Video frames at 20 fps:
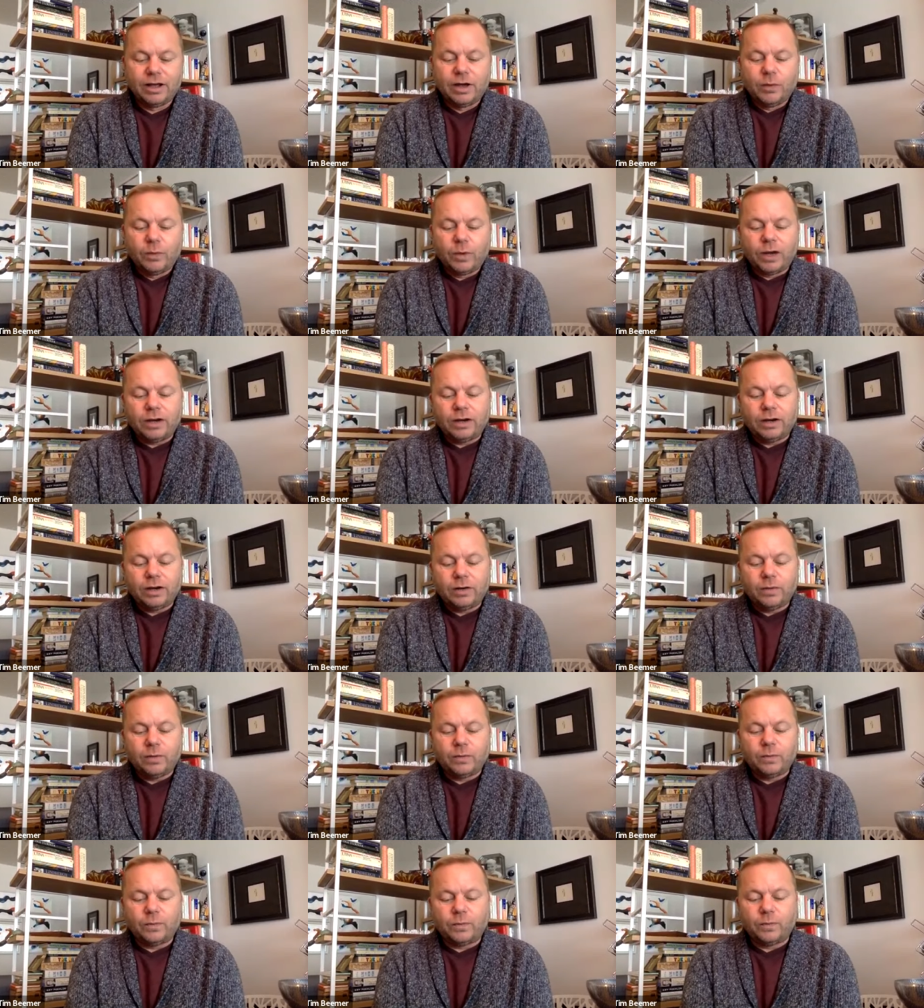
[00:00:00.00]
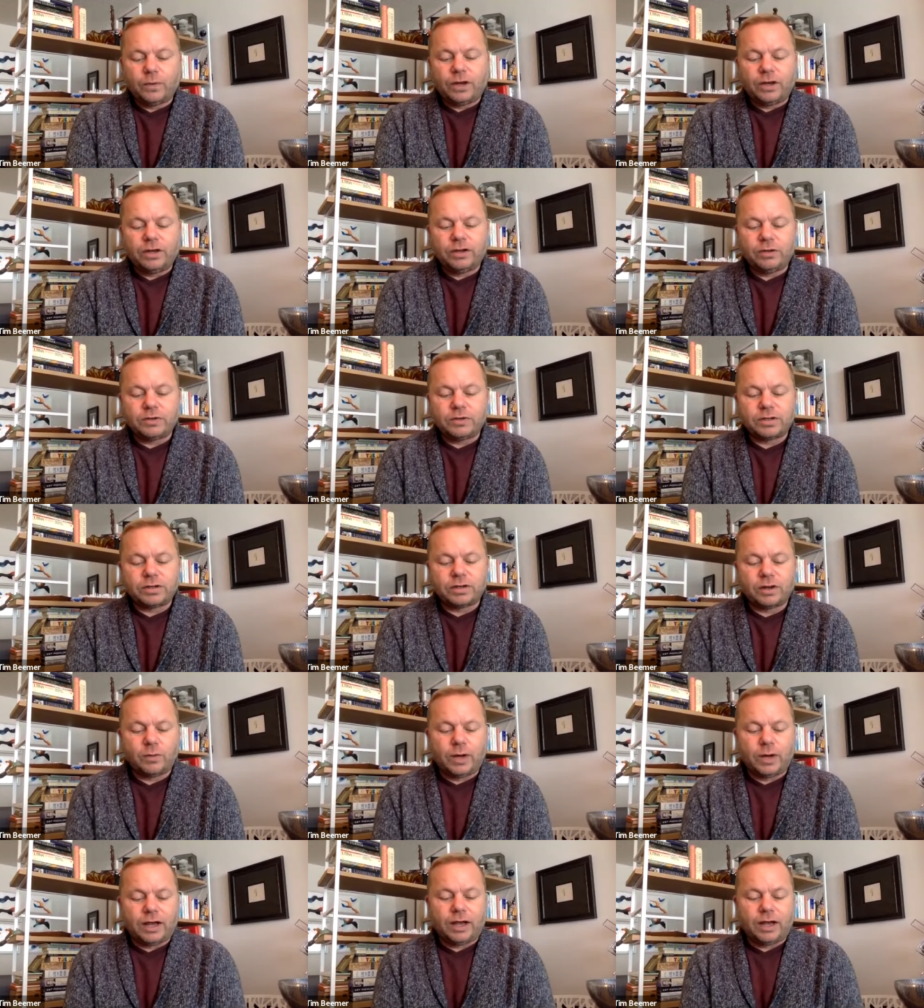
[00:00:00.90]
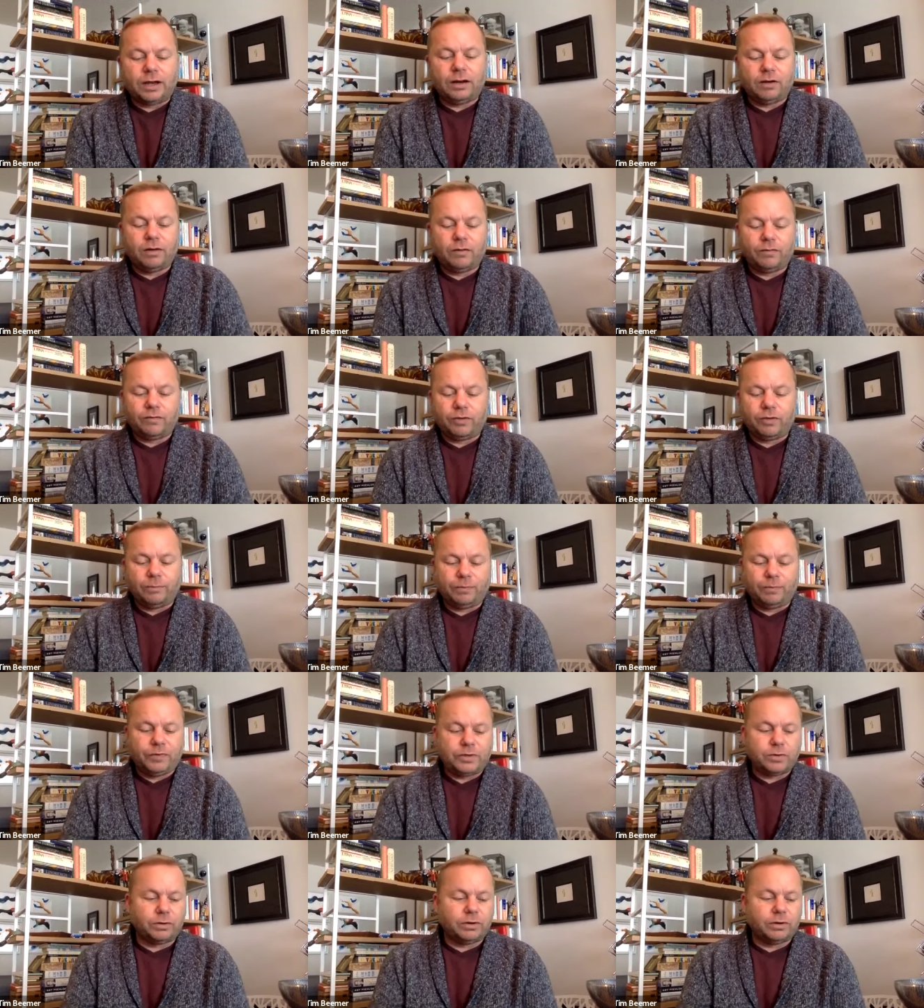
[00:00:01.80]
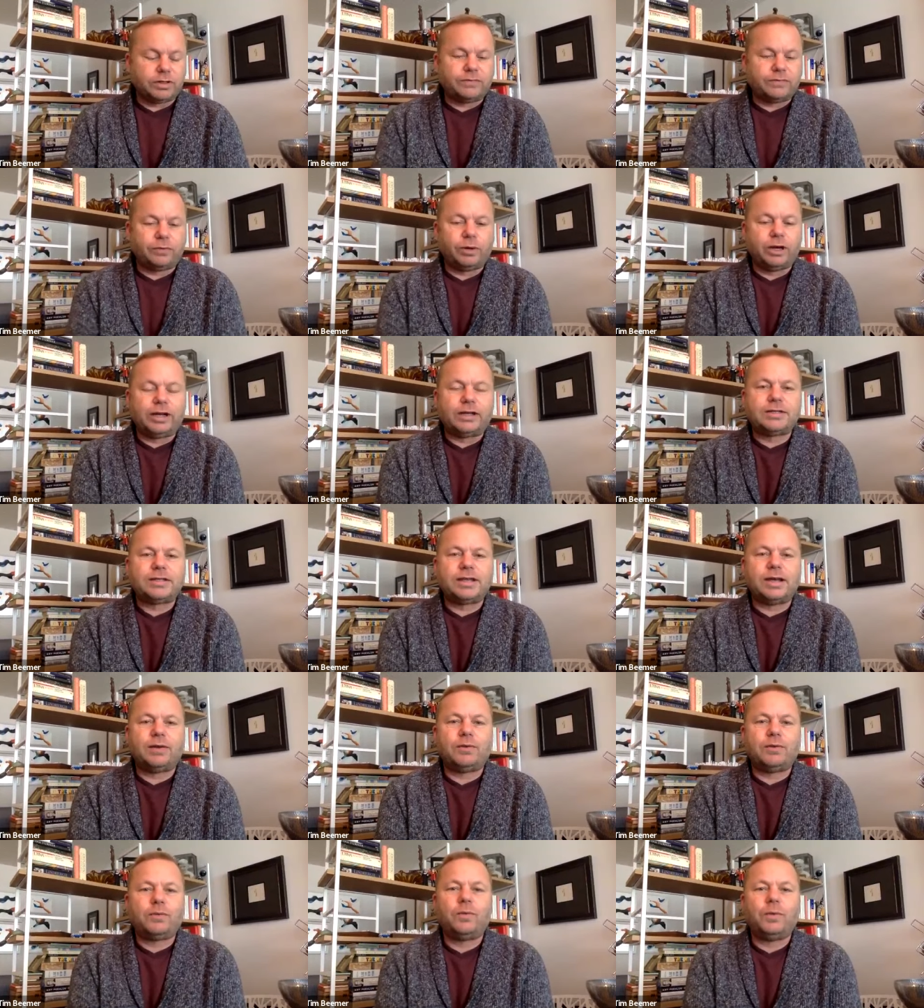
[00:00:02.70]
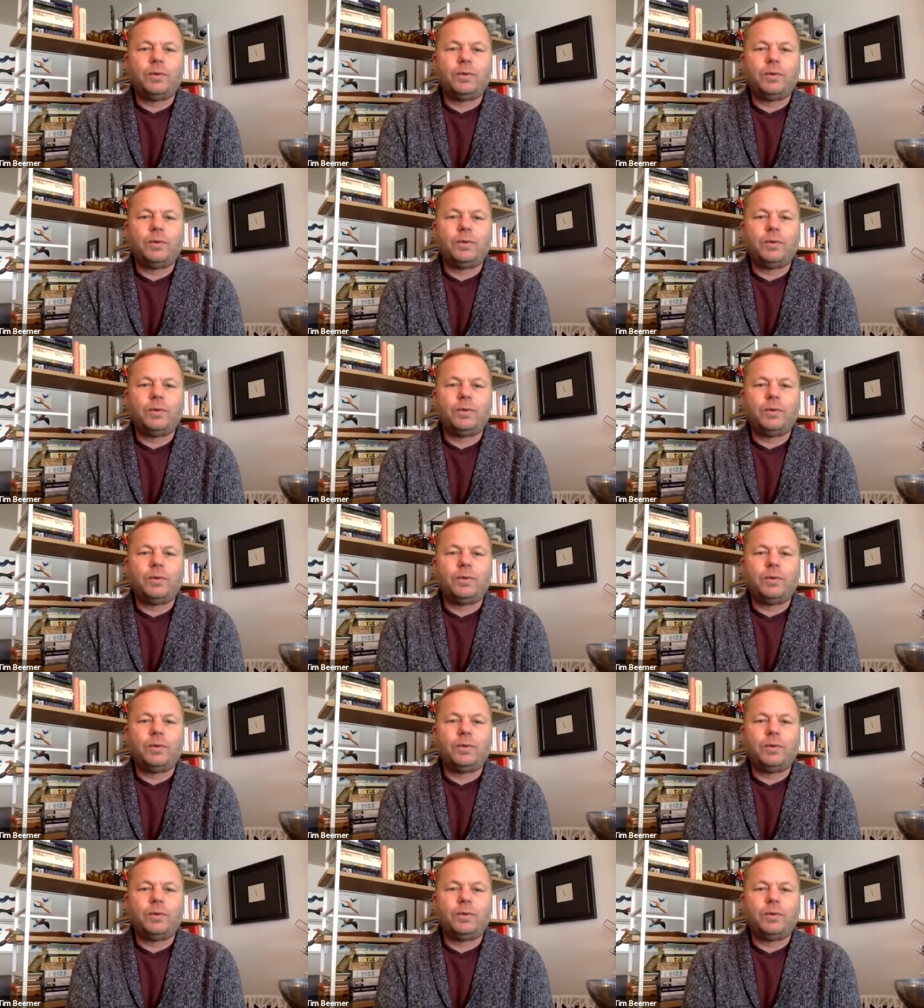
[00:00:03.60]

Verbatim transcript: What, what you took away from George Floyd is that